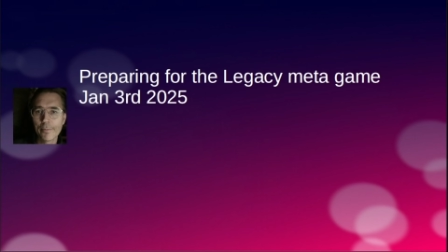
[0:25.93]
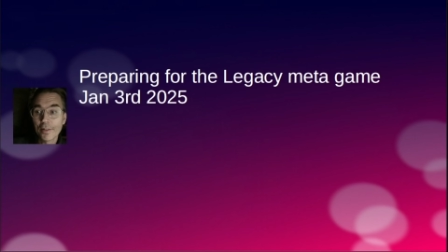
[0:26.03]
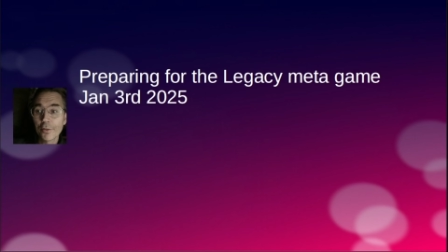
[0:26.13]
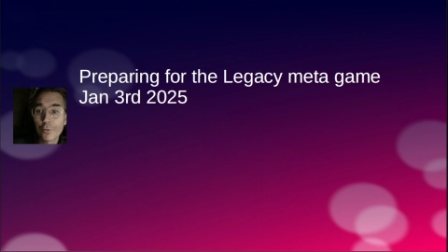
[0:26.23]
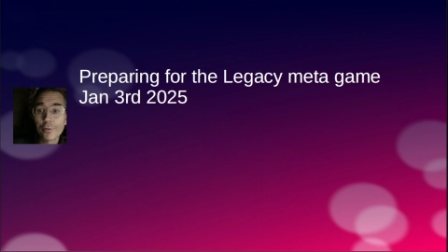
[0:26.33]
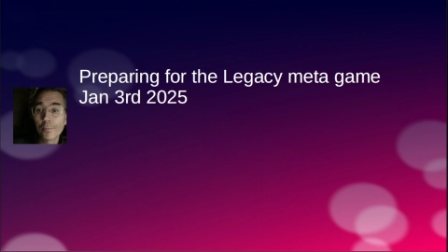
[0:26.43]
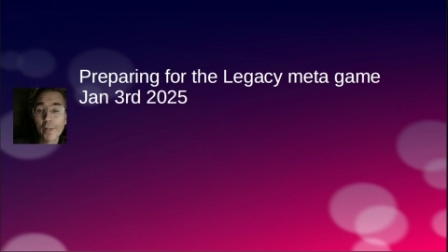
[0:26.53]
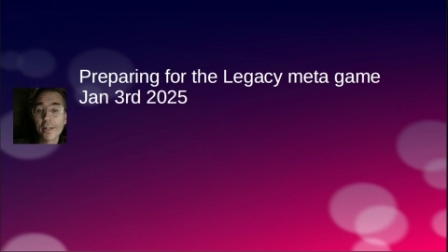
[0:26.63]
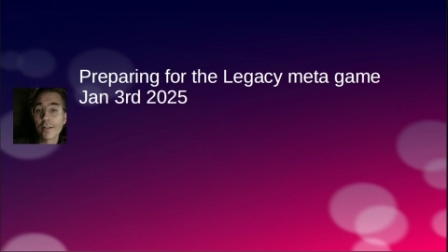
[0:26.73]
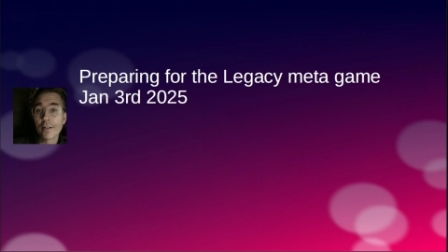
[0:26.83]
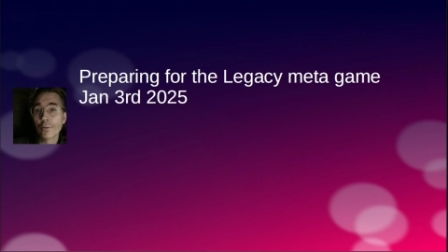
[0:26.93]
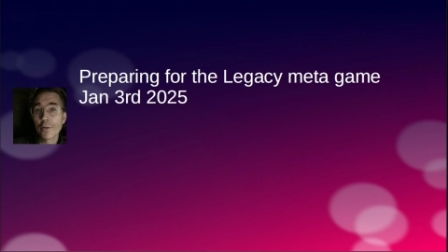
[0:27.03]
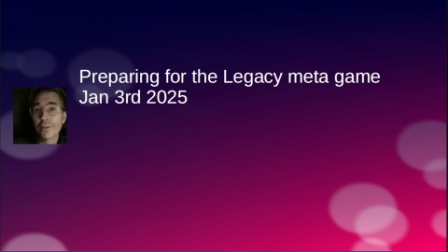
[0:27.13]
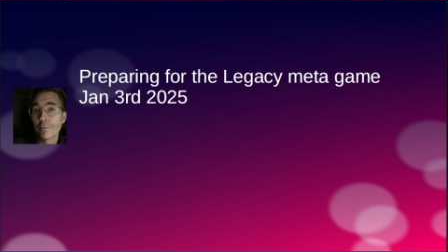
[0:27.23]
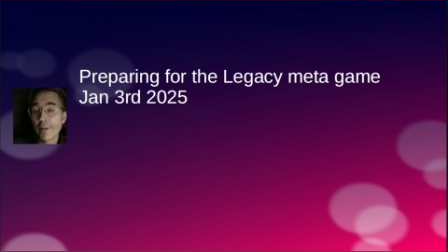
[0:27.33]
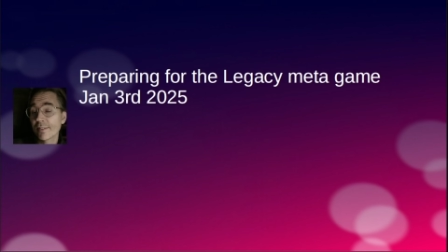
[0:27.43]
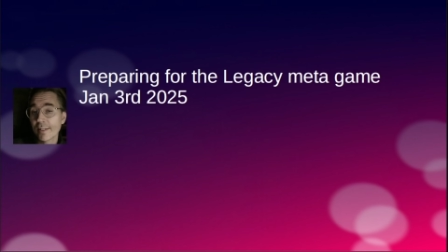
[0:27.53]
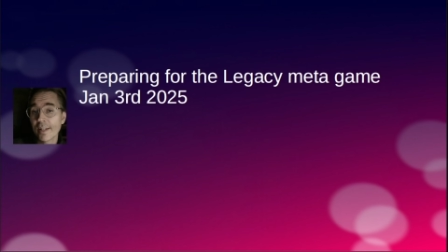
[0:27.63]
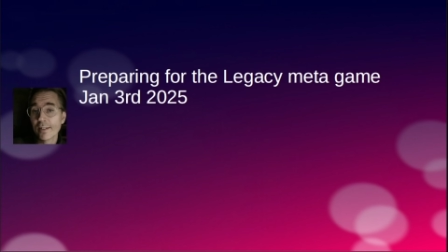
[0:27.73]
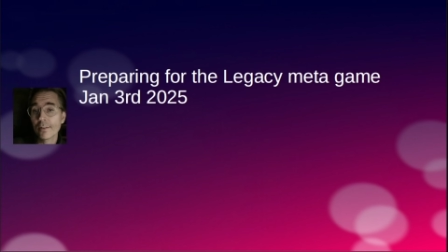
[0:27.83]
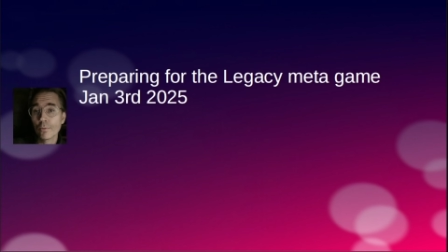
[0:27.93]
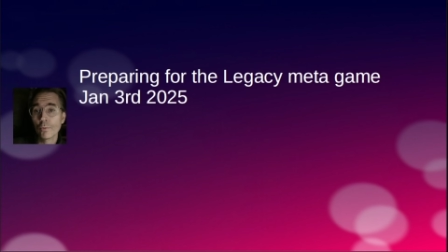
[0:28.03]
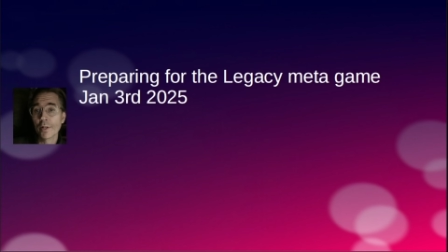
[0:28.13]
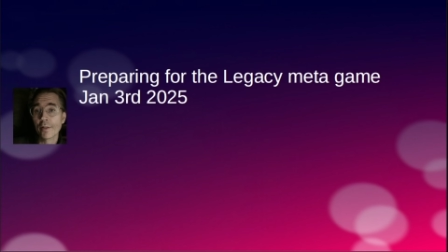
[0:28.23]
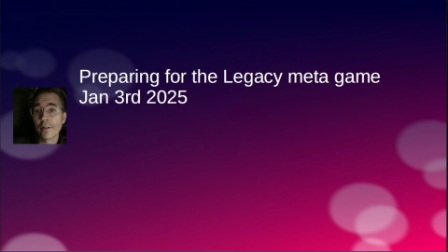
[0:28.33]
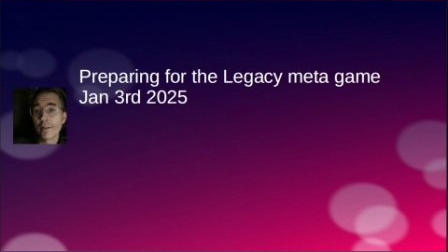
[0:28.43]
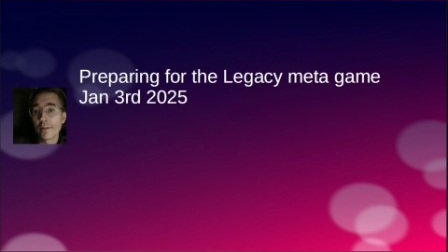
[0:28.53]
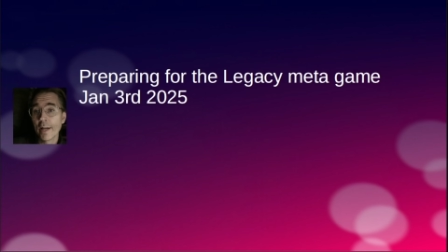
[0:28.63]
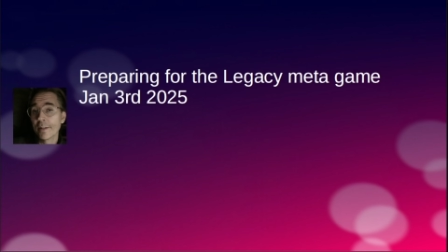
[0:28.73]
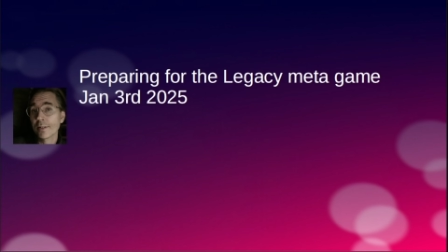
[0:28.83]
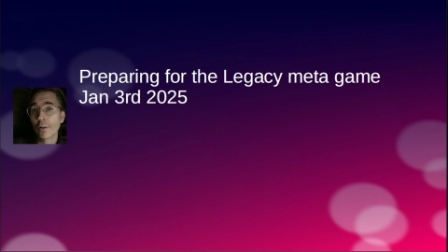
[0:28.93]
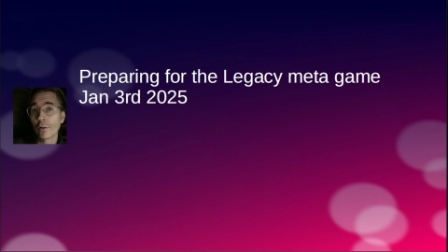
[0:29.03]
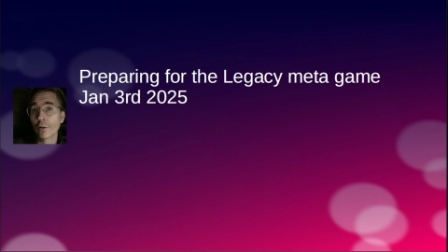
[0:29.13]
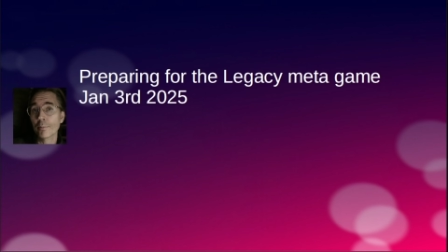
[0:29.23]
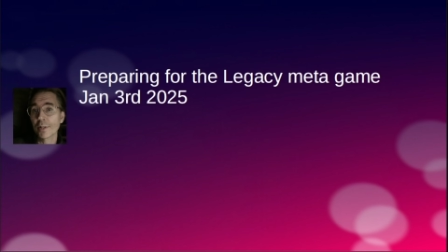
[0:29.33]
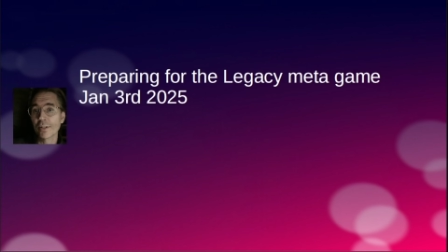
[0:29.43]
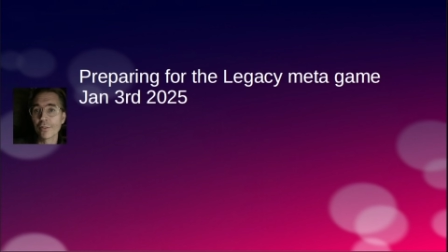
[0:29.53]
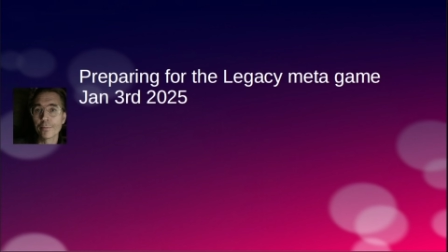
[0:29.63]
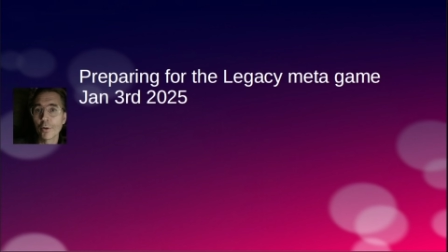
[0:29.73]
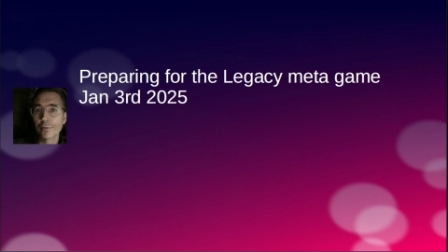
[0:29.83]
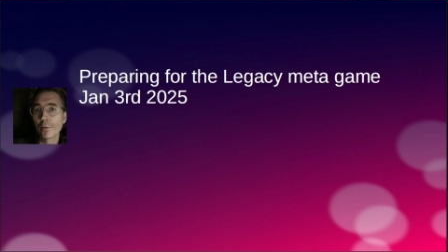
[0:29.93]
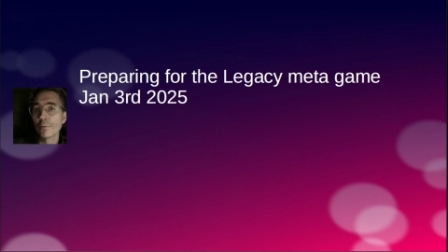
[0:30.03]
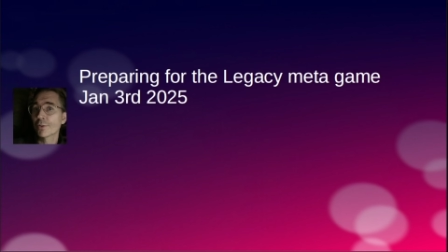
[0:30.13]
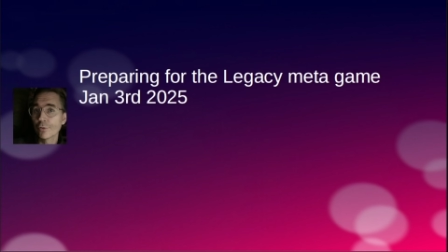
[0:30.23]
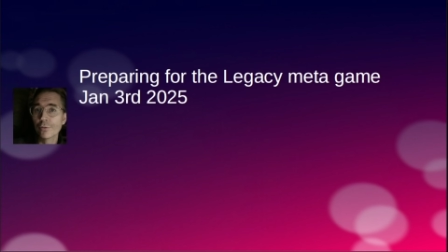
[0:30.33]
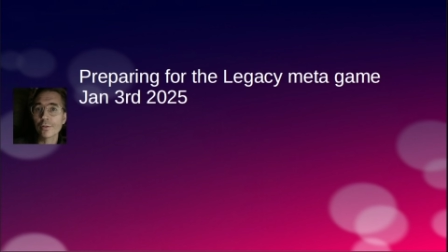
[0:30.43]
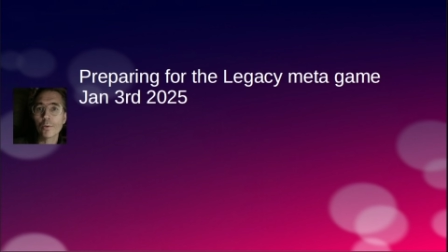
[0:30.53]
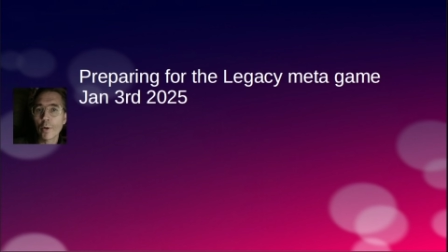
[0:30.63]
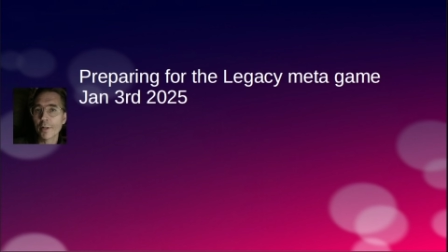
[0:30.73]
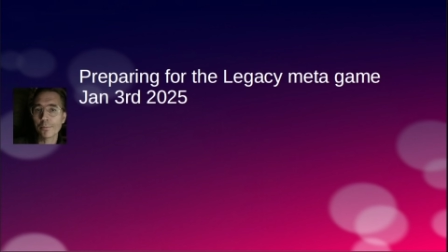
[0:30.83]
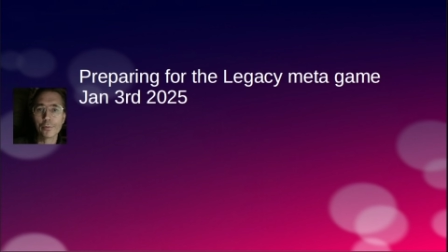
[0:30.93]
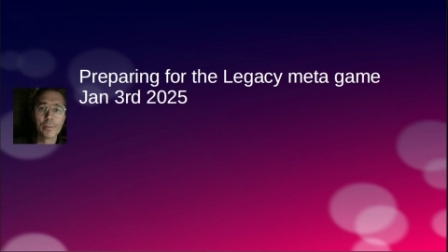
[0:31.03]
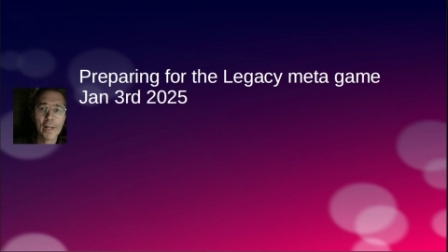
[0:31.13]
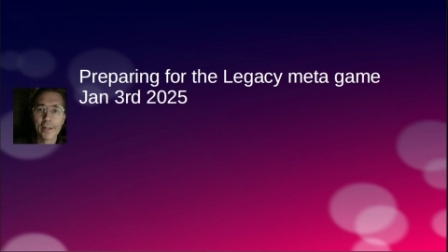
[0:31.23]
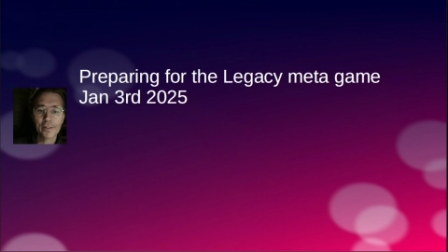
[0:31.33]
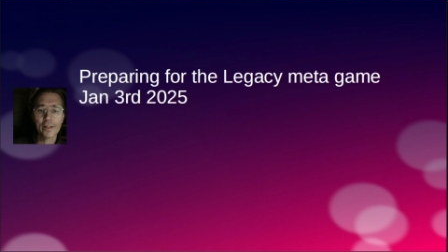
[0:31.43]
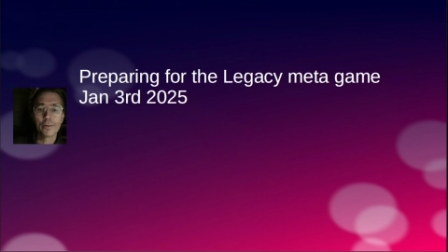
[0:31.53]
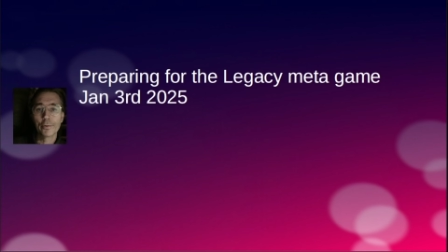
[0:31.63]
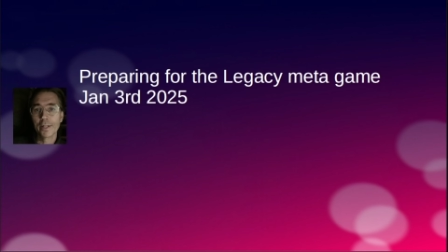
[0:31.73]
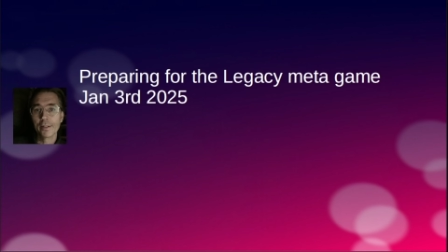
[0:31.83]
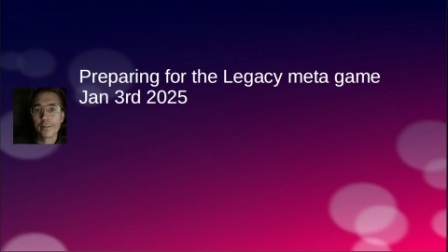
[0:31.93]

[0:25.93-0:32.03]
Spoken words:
I usually play a creature-based deck with any color combination is possible, but usually white, blue, black, and green.